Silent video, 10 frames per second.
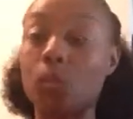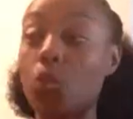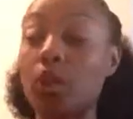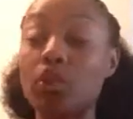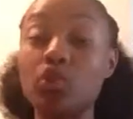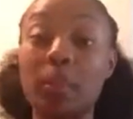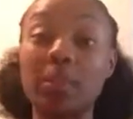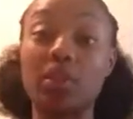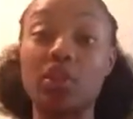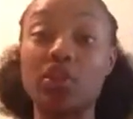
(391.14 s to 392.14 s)
one, you're going
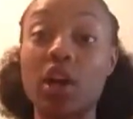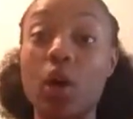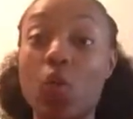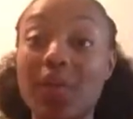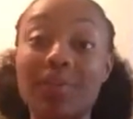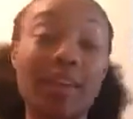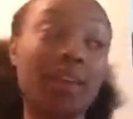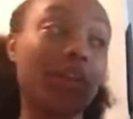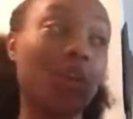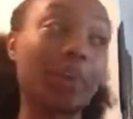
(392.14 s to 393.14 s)
to be telling your child one thing,
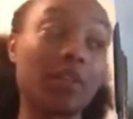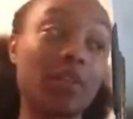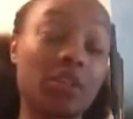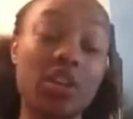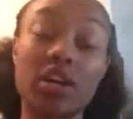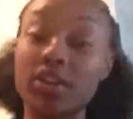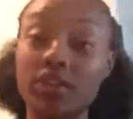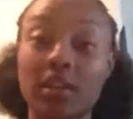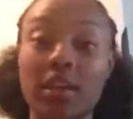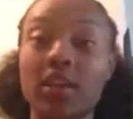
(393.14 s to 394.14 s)
he's going to be telling the child
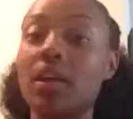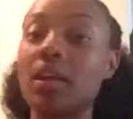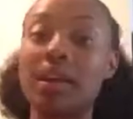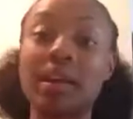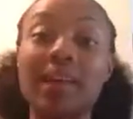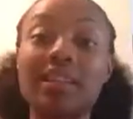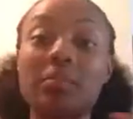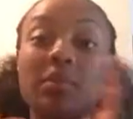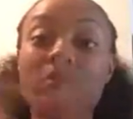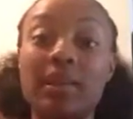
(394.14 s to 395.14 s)
other thing. It has
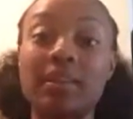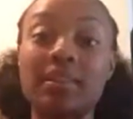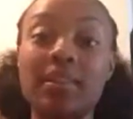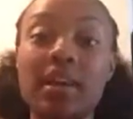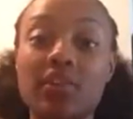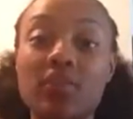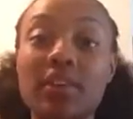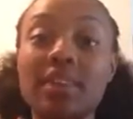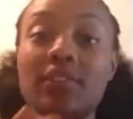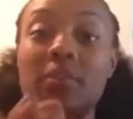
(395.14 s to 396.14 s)
to be united together.
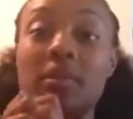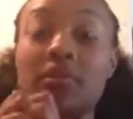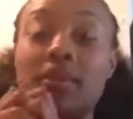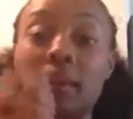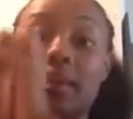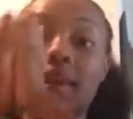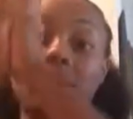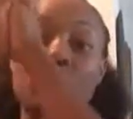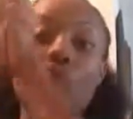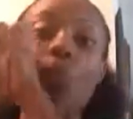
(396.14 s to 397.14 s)
You guys have to be a family
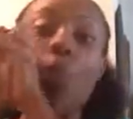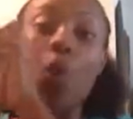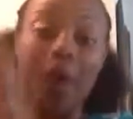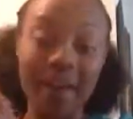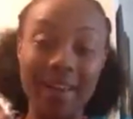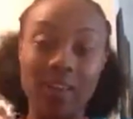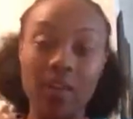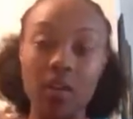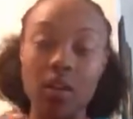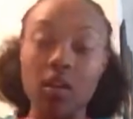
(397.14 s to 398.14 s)
as one.
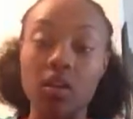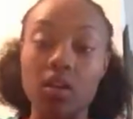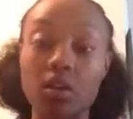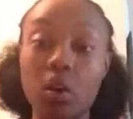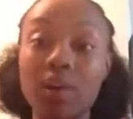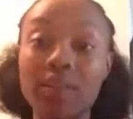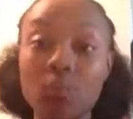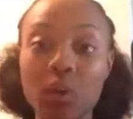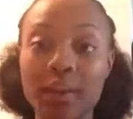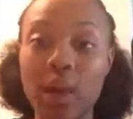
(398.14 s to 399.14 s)
As
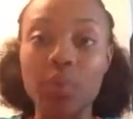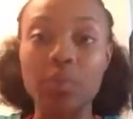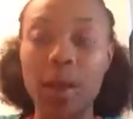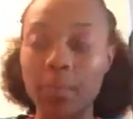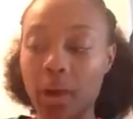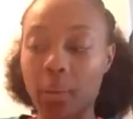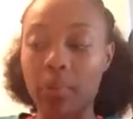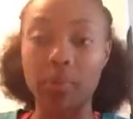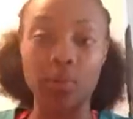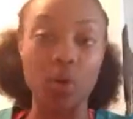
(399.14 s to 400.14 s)
one. That was my
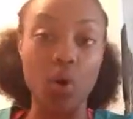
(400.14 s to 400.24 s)
problem,